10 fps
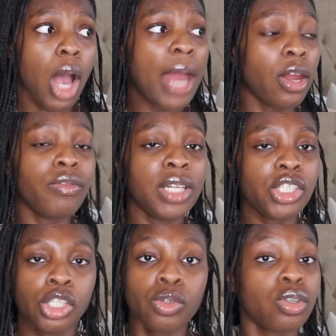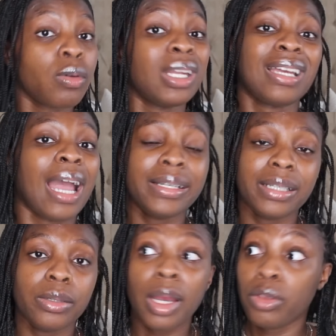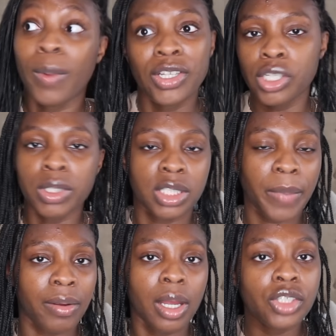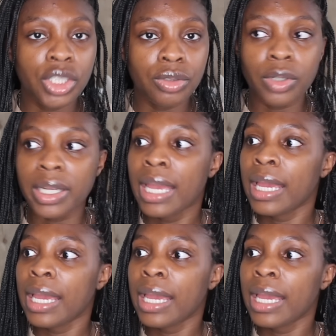and her religion is also going to guide the way she wants to parent her children.